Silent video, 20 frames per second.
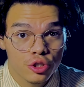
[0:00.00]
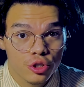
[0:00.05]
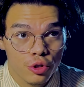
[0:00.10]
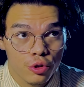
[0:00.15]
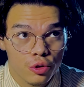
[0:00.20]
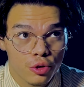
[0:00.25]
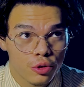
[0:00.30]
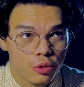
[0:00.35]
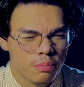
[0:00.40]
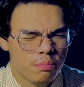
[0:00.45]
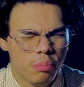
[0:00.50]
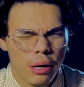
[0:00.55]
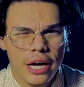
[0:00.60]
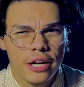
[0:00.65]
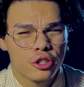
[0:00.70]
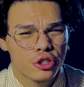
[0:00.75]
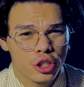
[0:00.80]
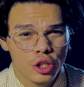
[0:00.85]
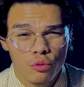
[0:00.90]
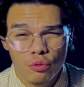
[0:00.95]
circle
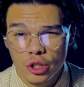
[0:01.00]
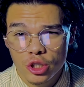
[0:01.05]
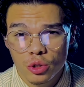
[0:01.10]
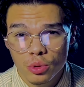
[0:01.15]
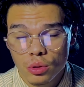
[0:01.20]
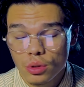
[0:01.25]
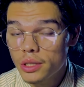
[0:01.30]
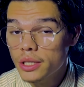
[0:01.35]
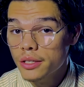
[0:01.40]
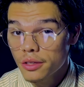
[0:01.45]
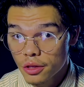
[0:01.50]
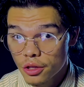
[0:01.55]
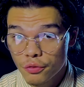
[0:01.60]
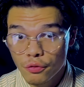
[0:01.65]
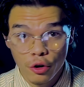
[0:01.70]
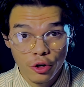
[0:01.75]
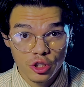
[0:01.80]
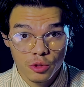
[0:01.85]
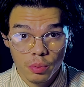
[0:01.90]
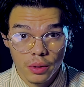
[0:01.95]
banishing ritual in the
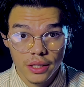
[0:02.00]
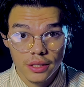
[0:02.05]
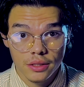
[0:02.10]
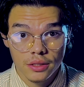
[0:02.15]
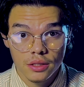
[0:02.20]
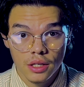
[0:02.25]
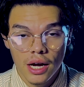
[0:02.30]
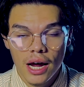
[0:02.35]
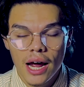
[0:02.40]
first place,